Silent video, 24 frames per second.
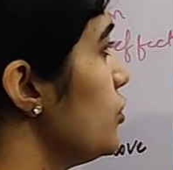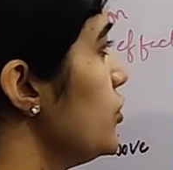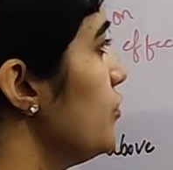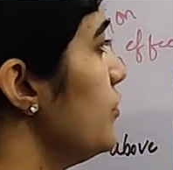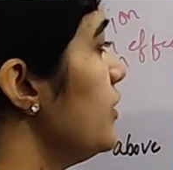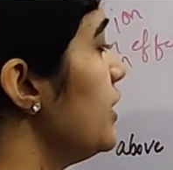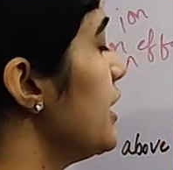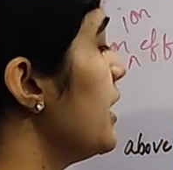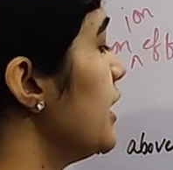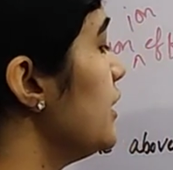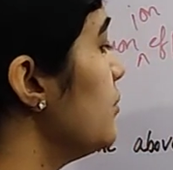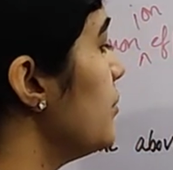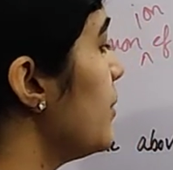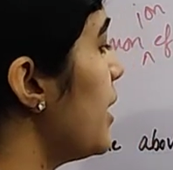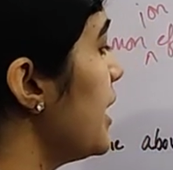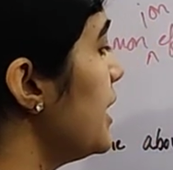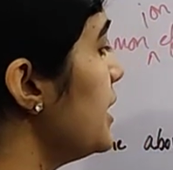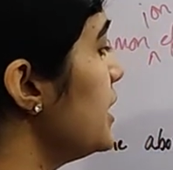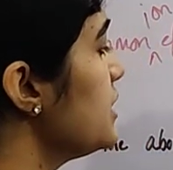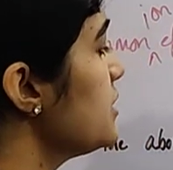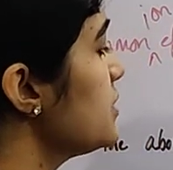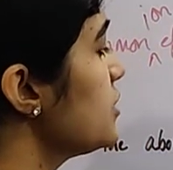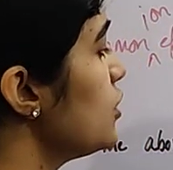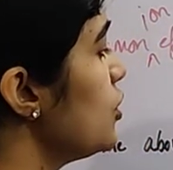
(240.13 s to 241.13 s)
you will get
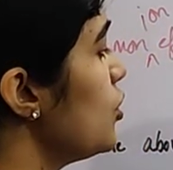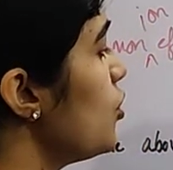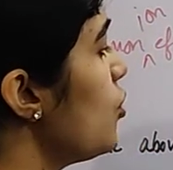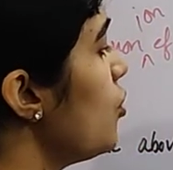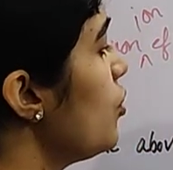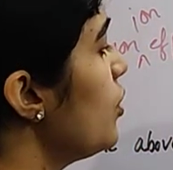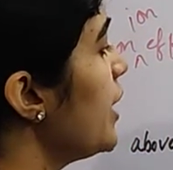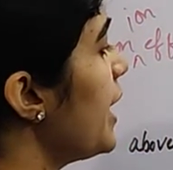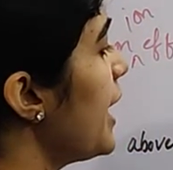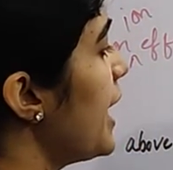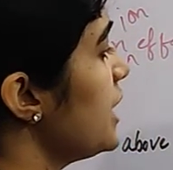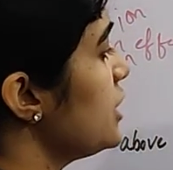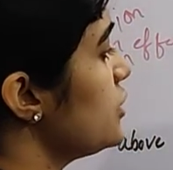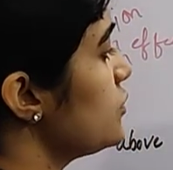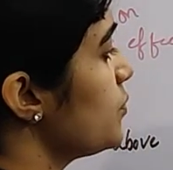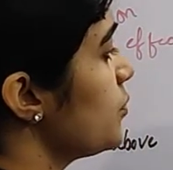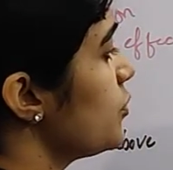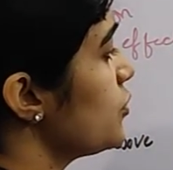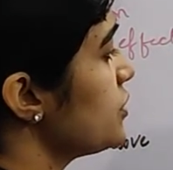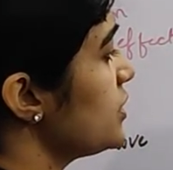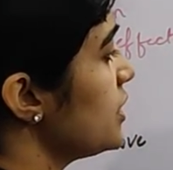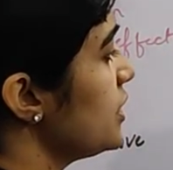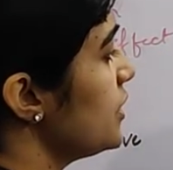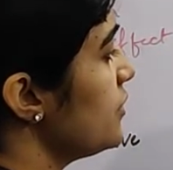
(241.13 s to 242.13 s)
minus log H
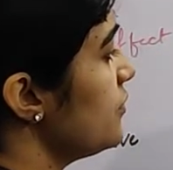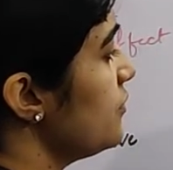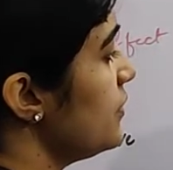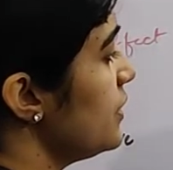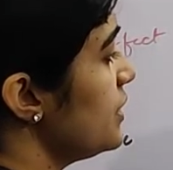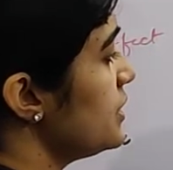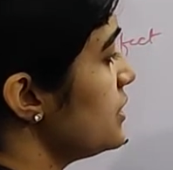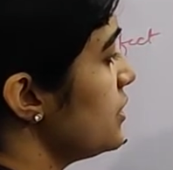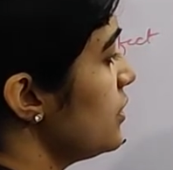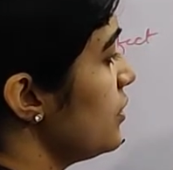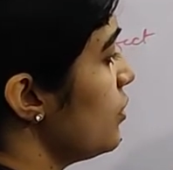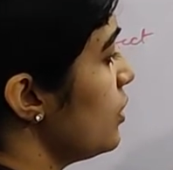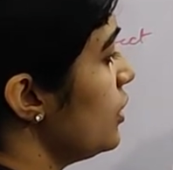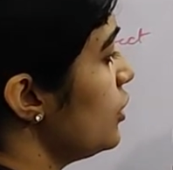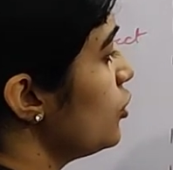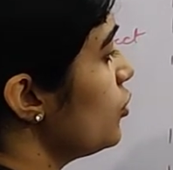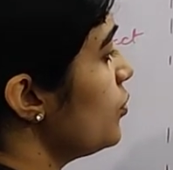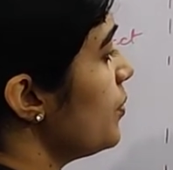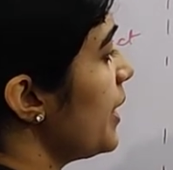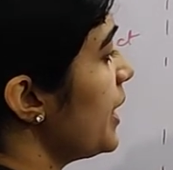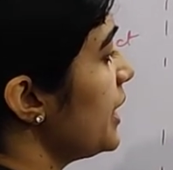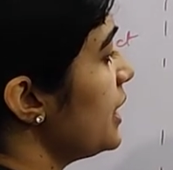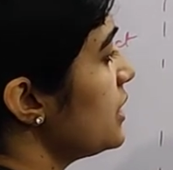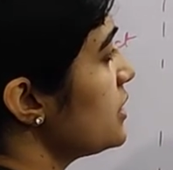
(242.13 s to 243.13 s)
positive is equal to
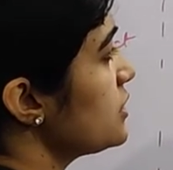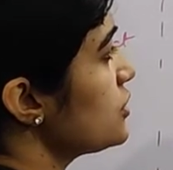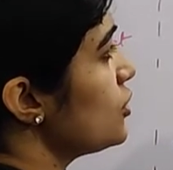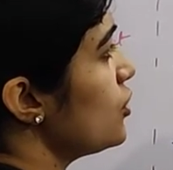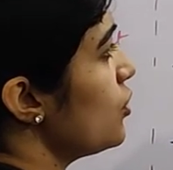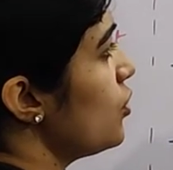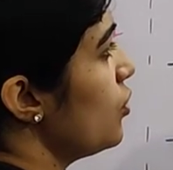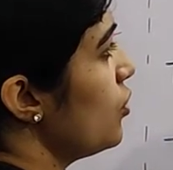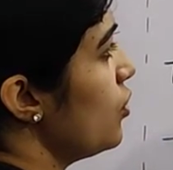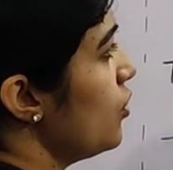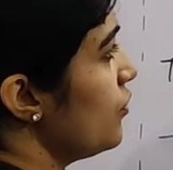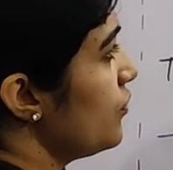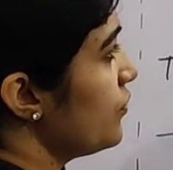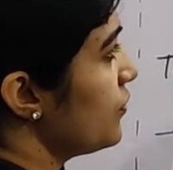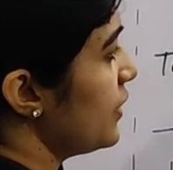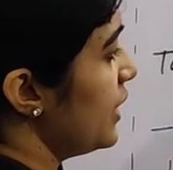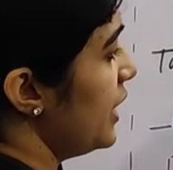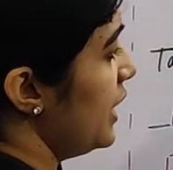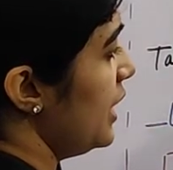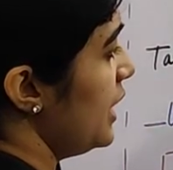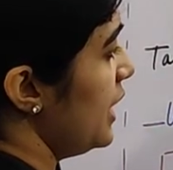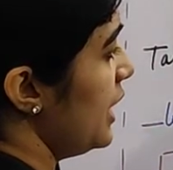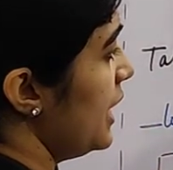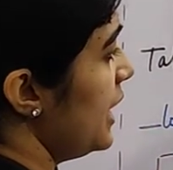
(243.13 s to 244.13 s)
minus log of
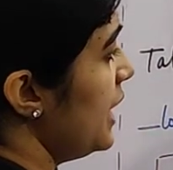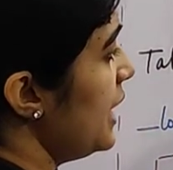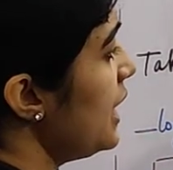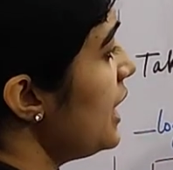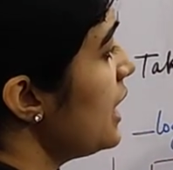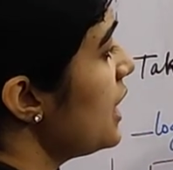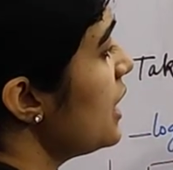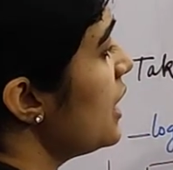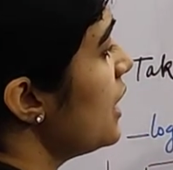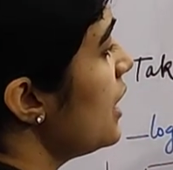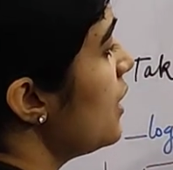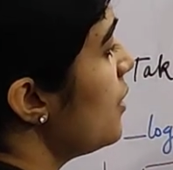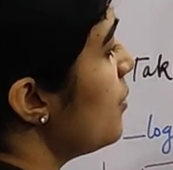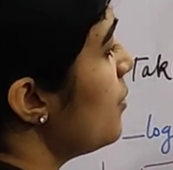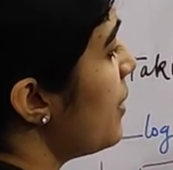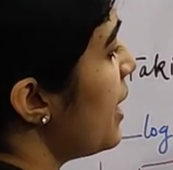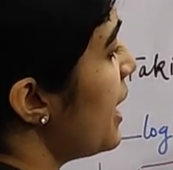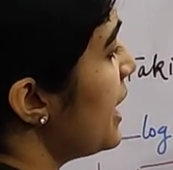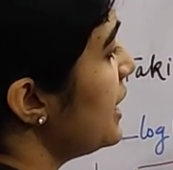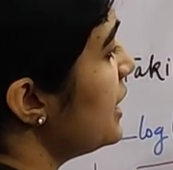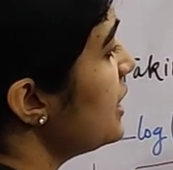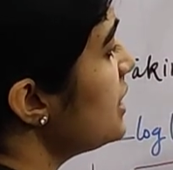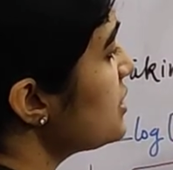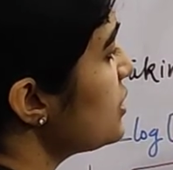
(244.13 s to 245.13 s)
Ka
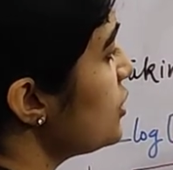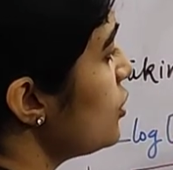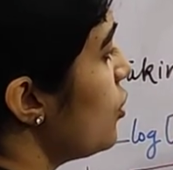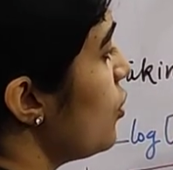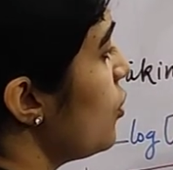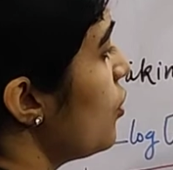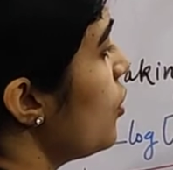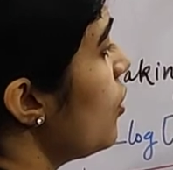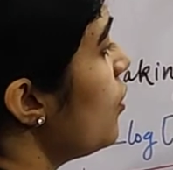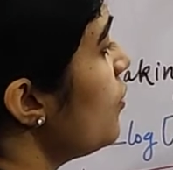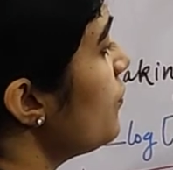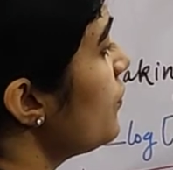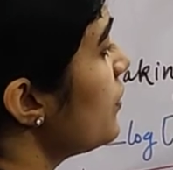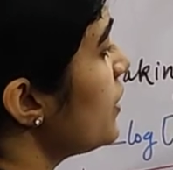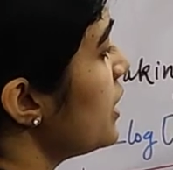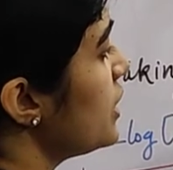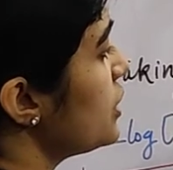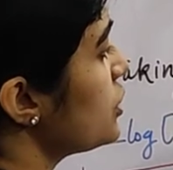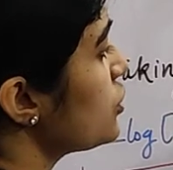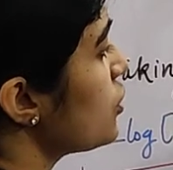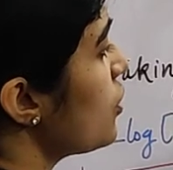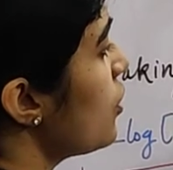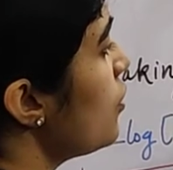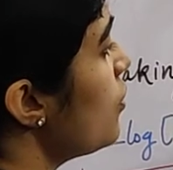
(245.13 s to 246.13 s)
minus log of
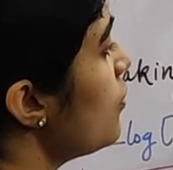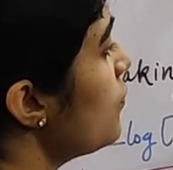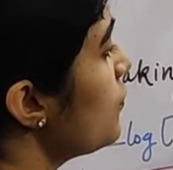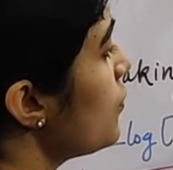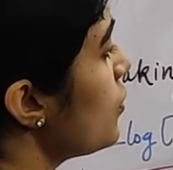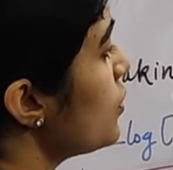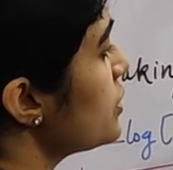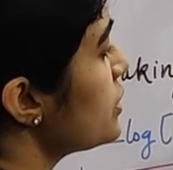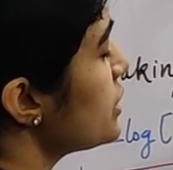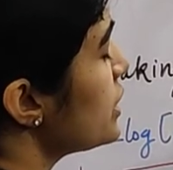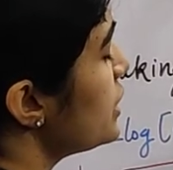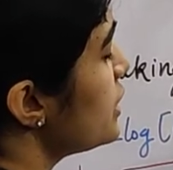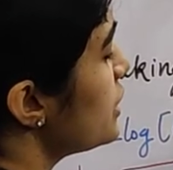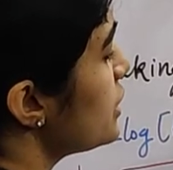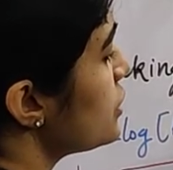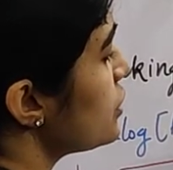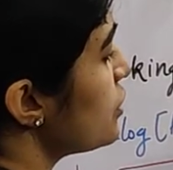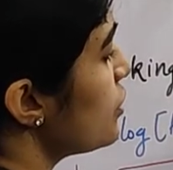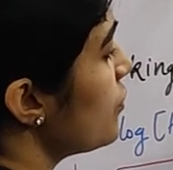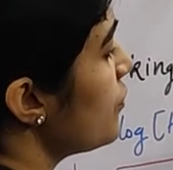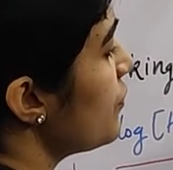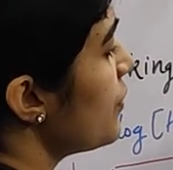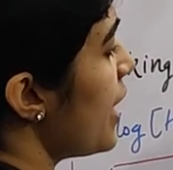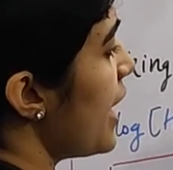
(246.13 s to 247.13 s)
ratio of
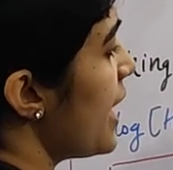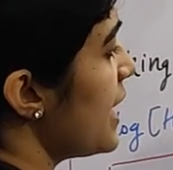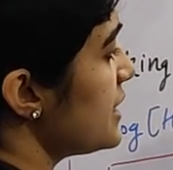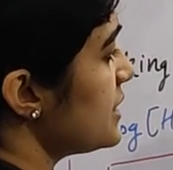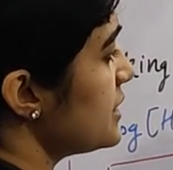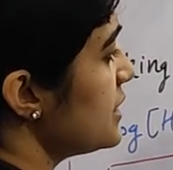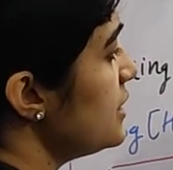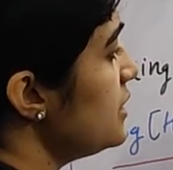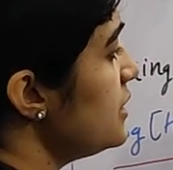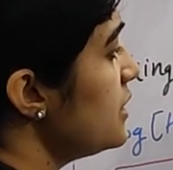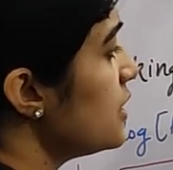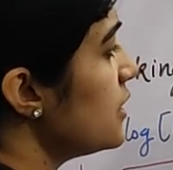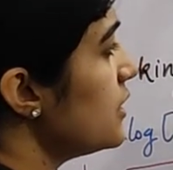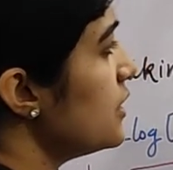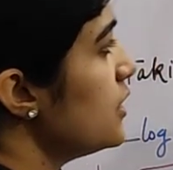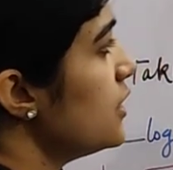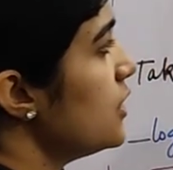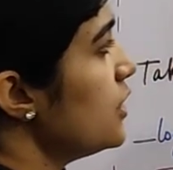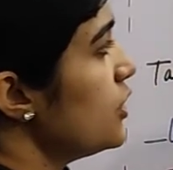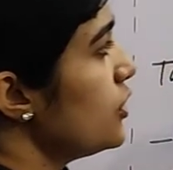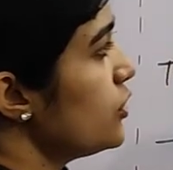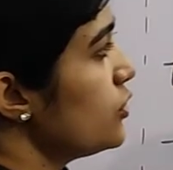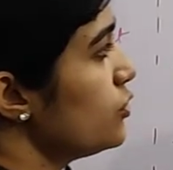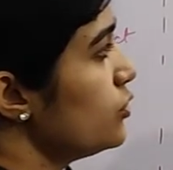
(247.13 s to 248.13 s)
concentration of acid
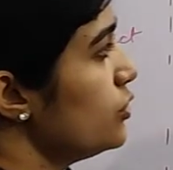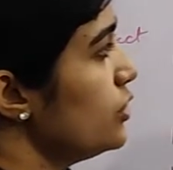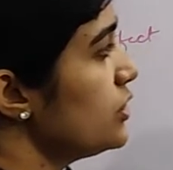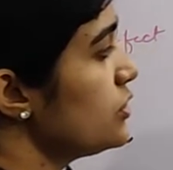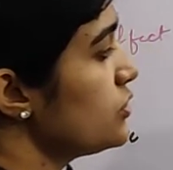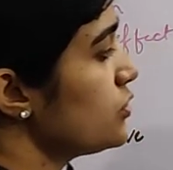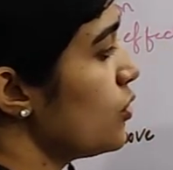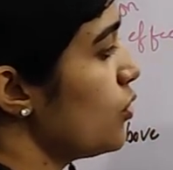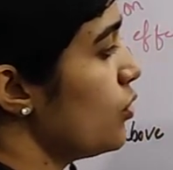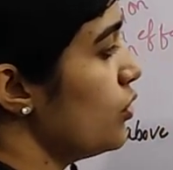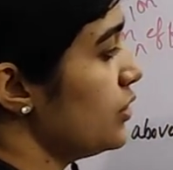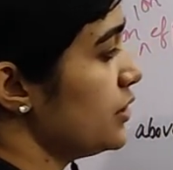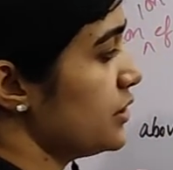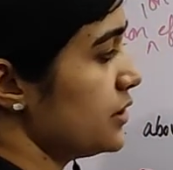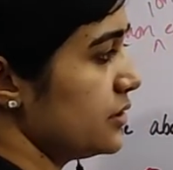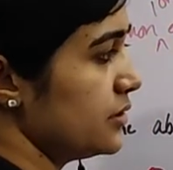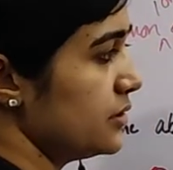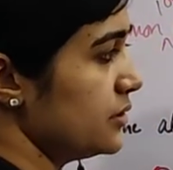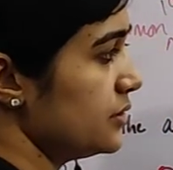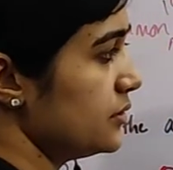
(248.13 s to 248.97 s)
to the salt.